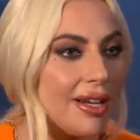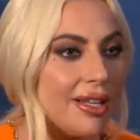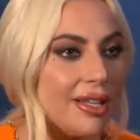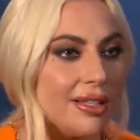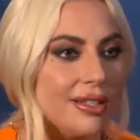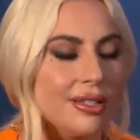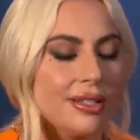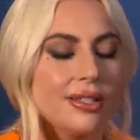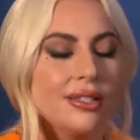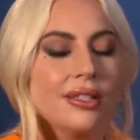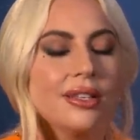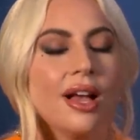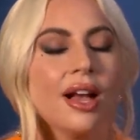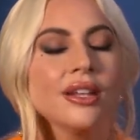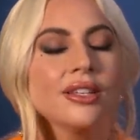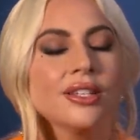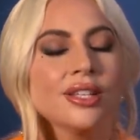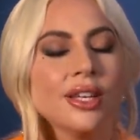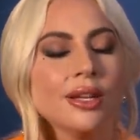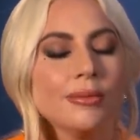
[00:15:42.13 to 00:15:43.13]
He's
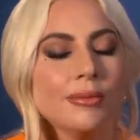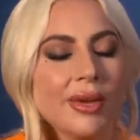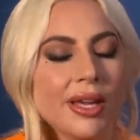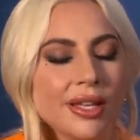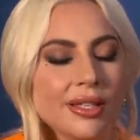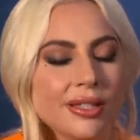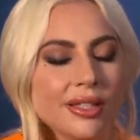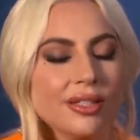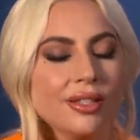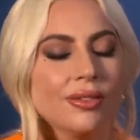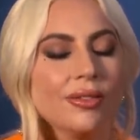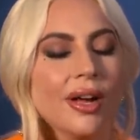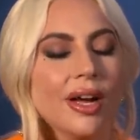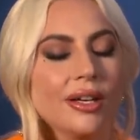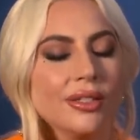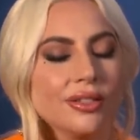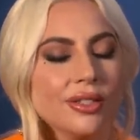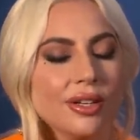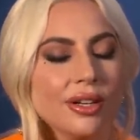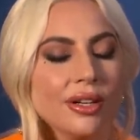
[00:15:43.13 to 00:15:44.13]
such an amazing
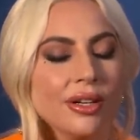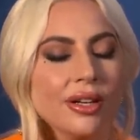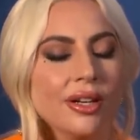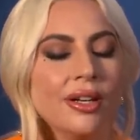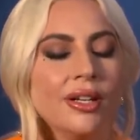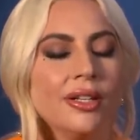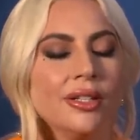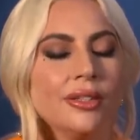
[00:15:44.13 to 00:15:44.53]
director.